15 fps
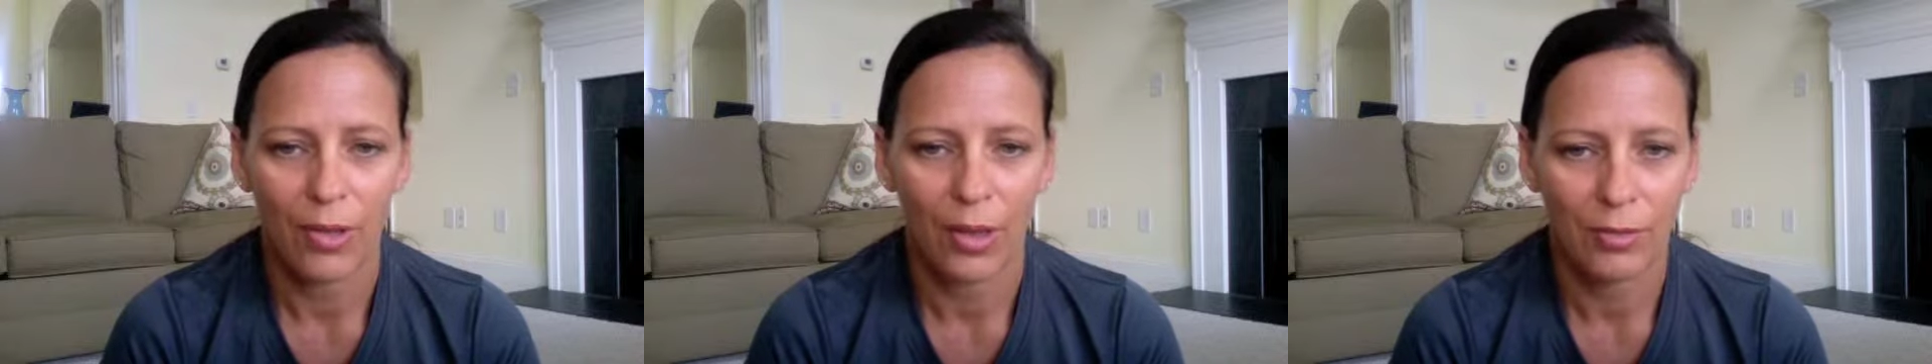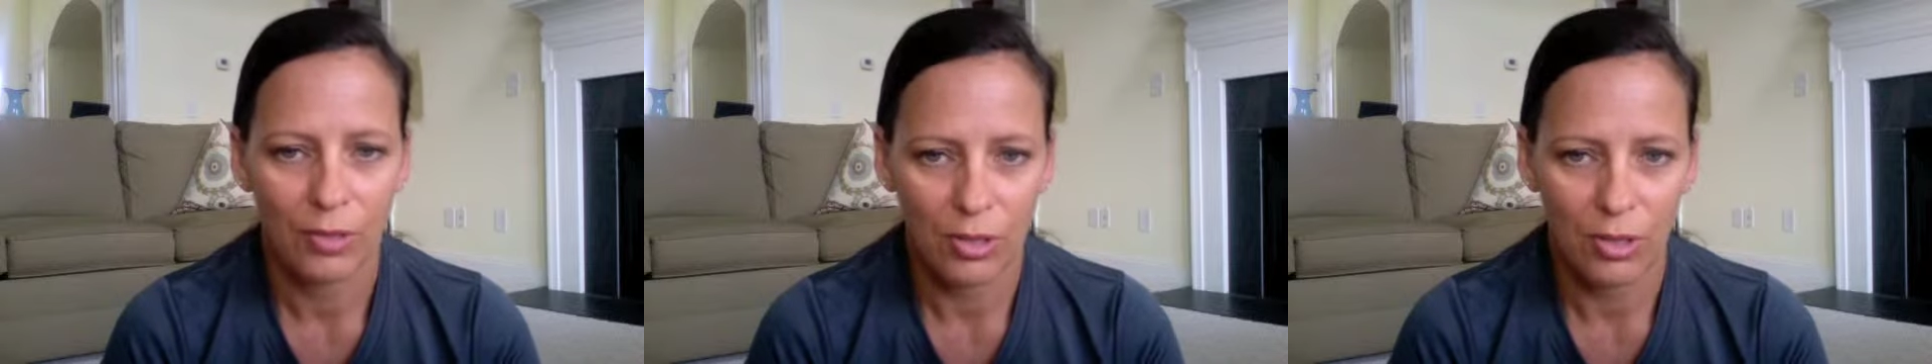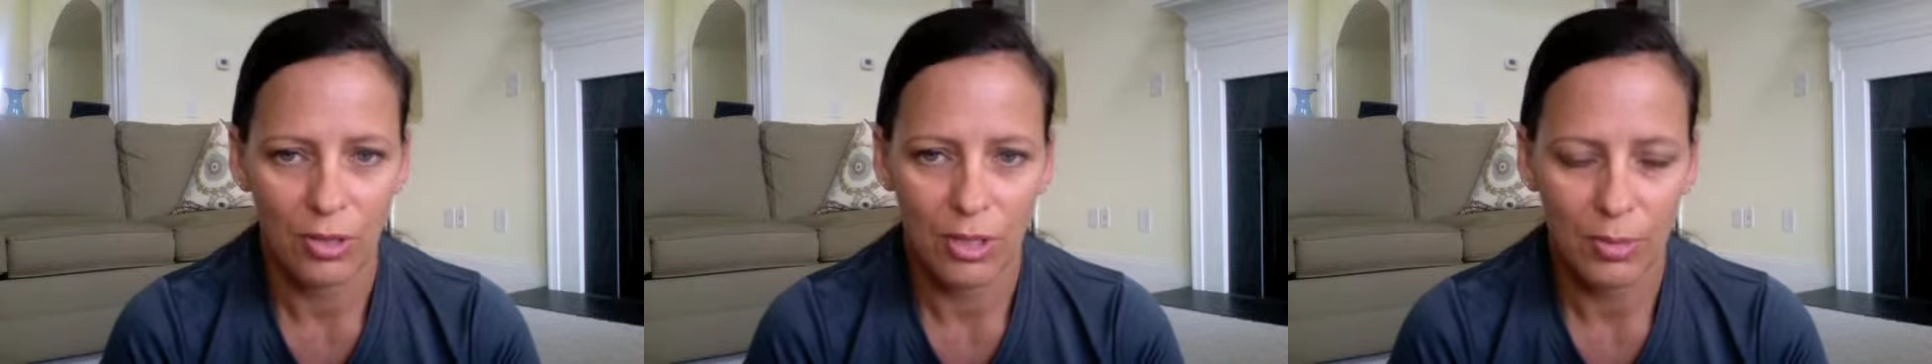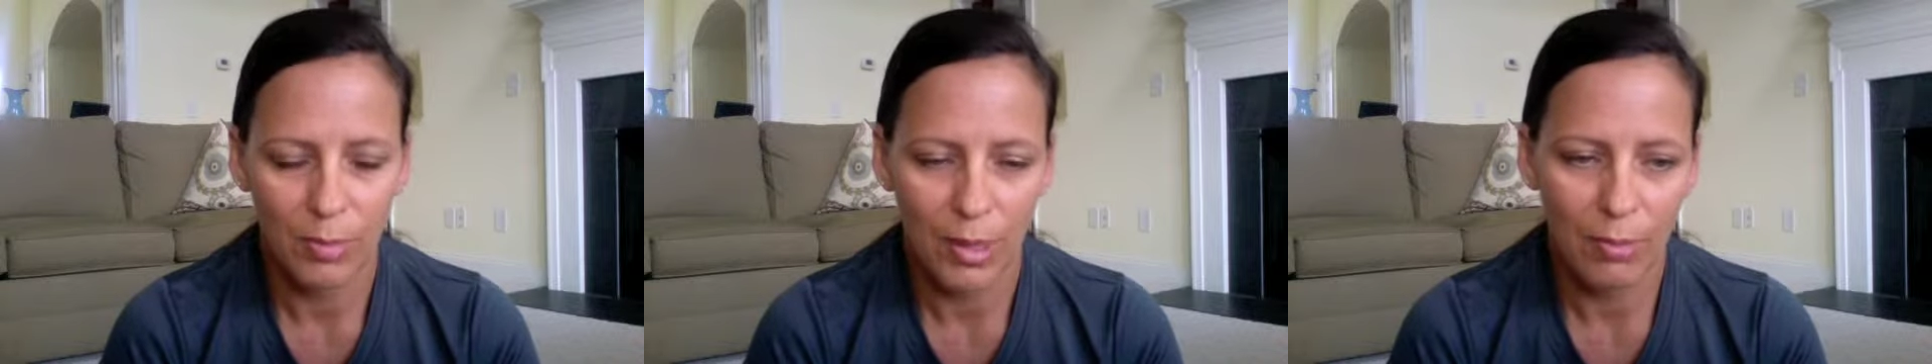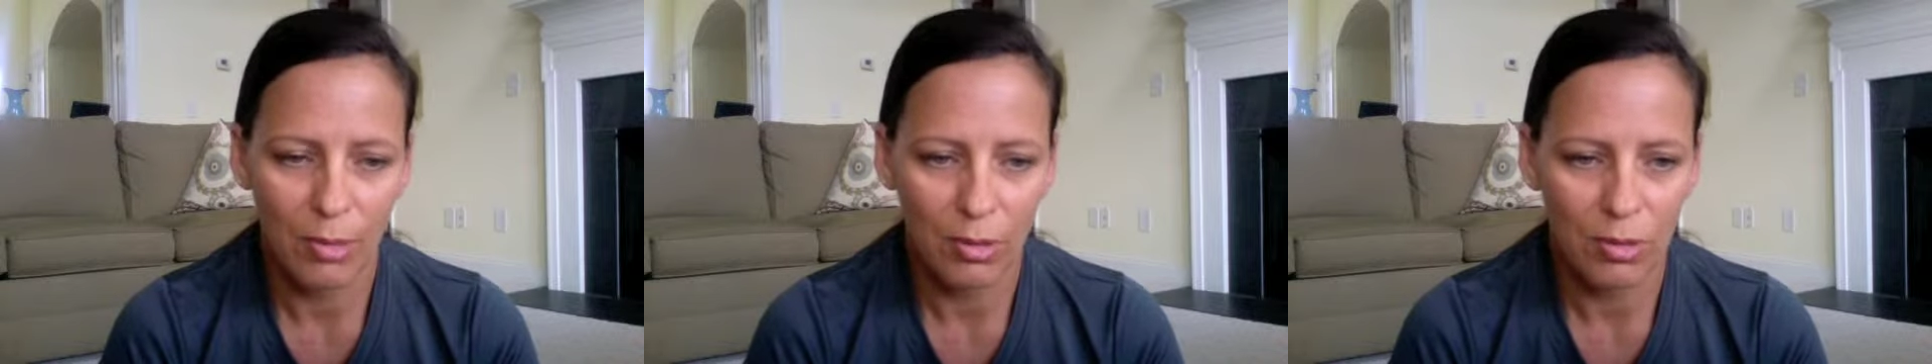students
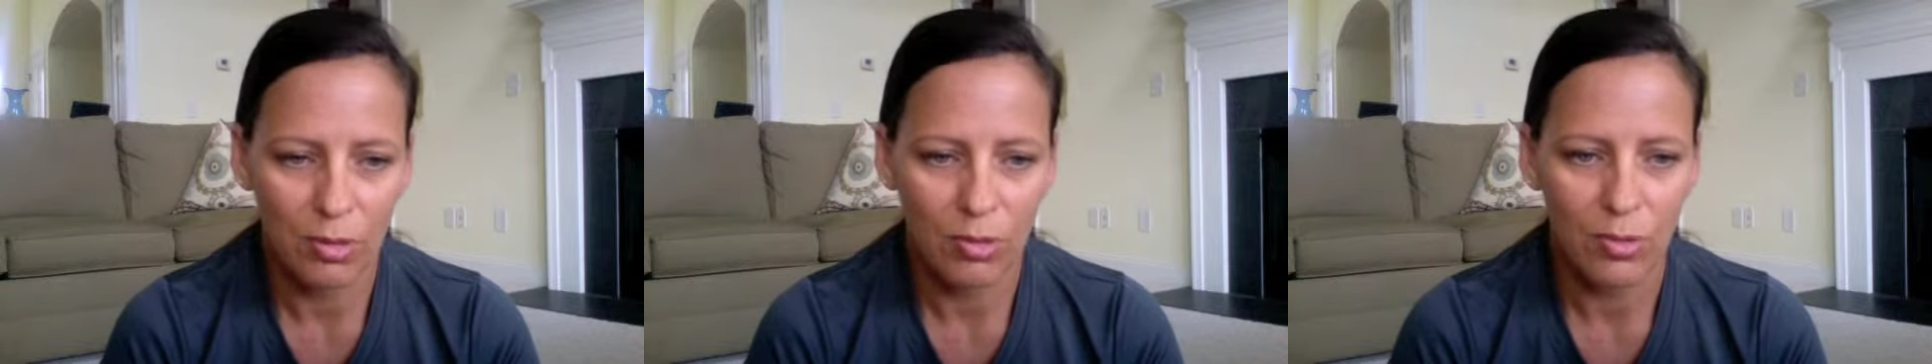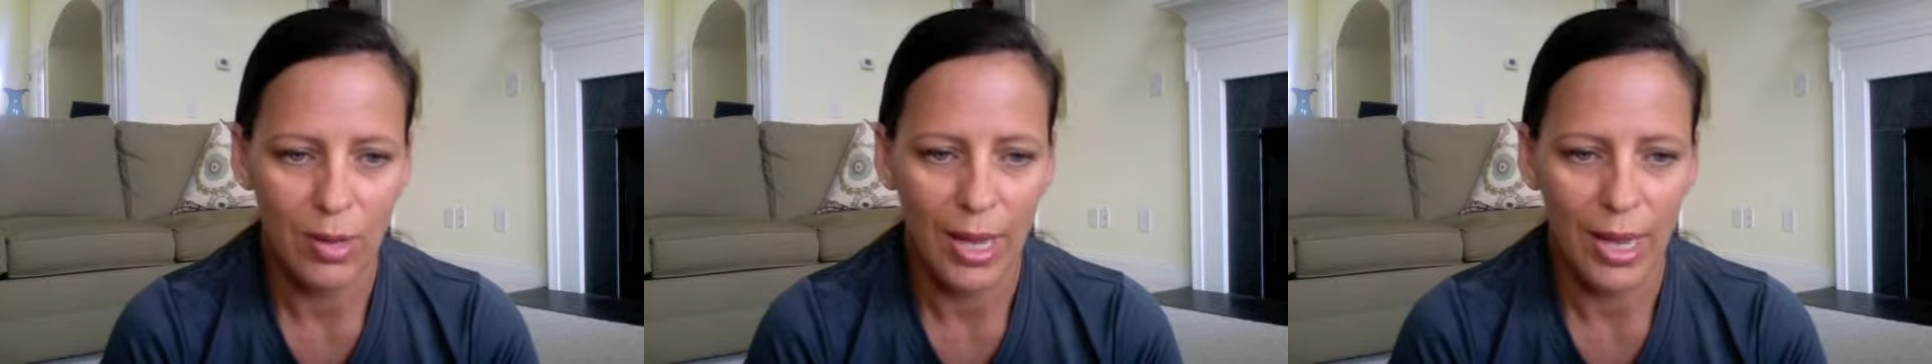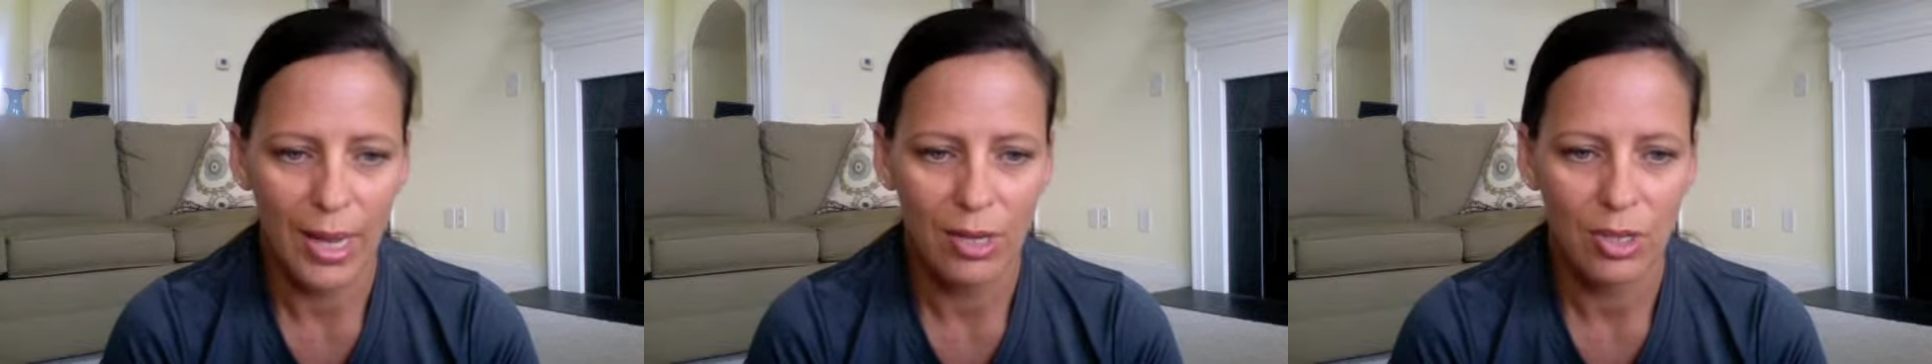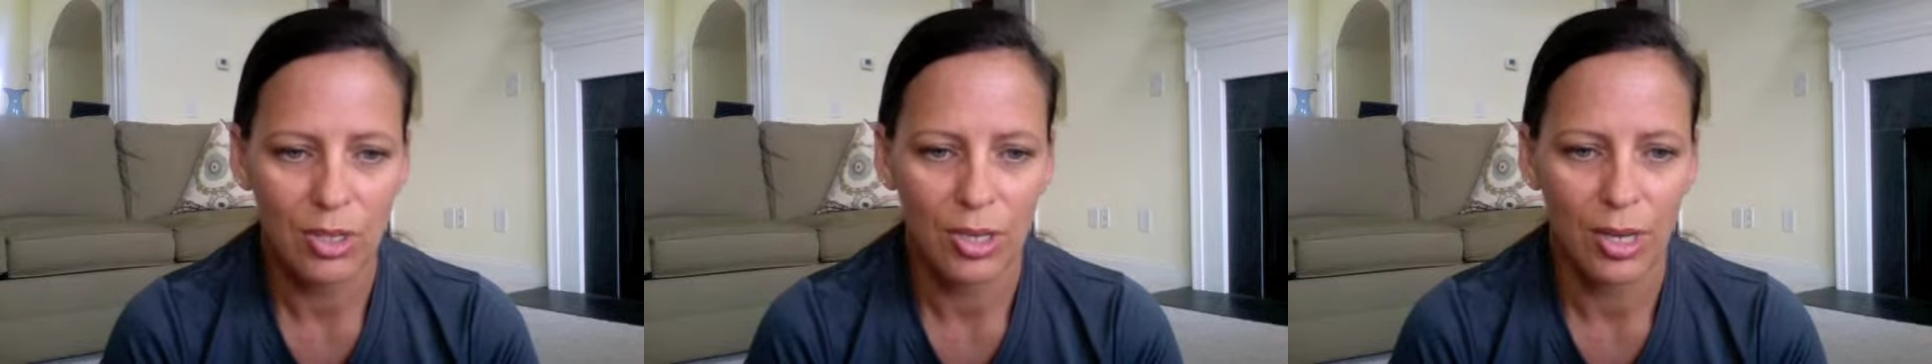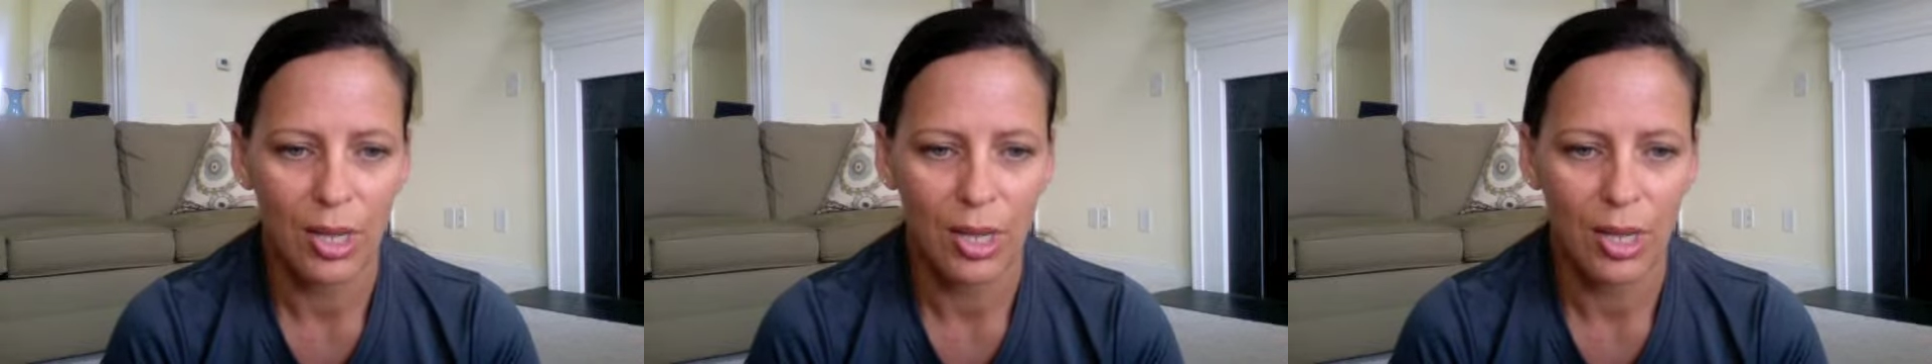being middle school age,